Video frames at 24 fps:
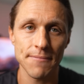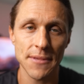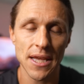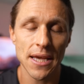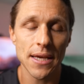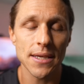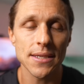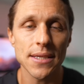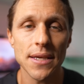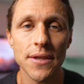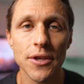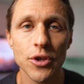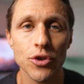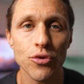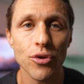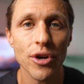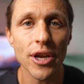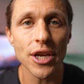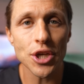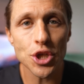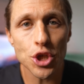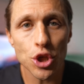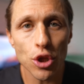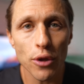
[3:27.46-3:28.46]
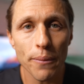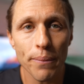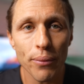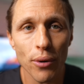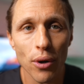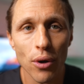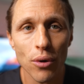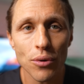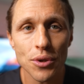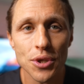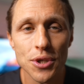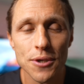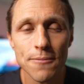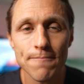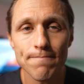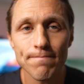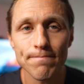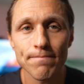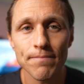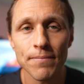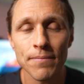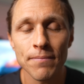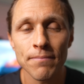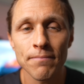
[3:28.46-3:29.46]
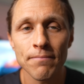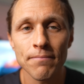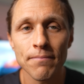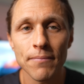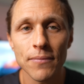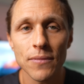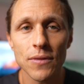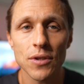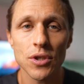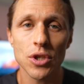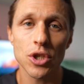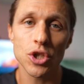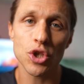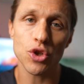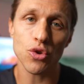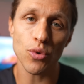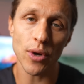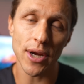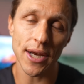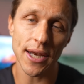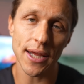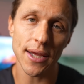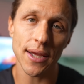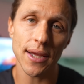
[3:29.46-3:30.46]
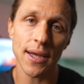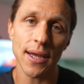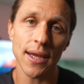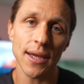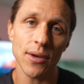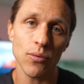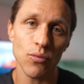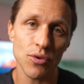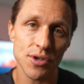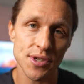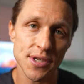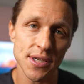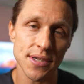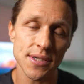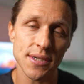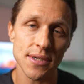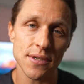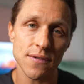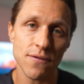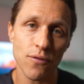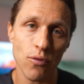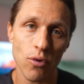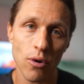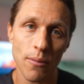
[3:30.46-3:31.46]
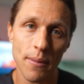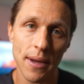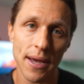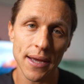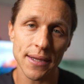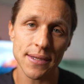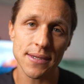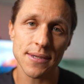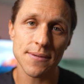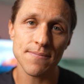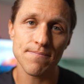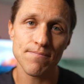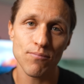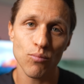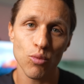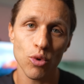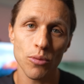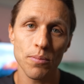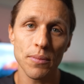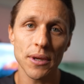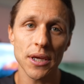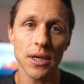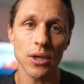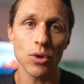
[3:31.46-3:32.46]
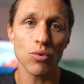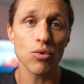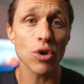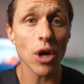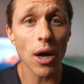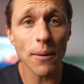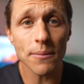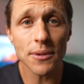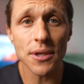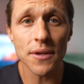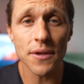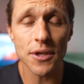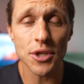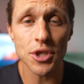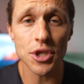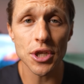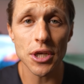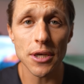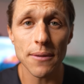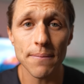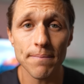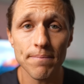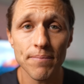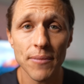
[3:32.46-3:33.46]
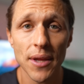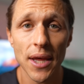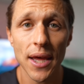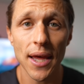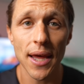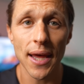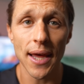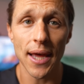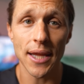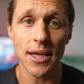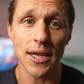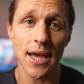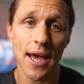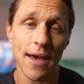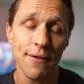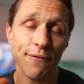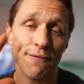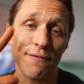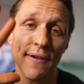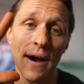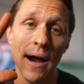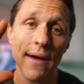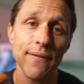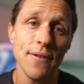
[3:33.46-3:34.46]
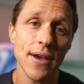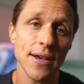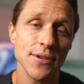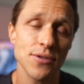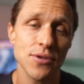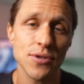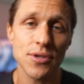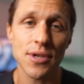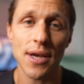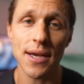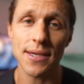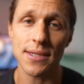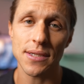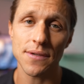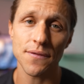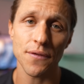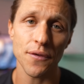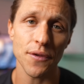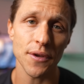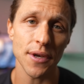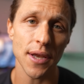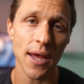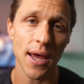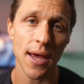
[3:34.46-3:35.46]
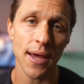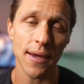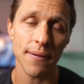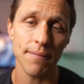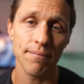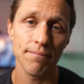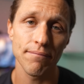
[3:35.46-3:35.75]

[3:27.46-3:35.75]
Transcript: See, the traditional approach to training in resistance formats would be you come to the gym and you have five exercises for the day.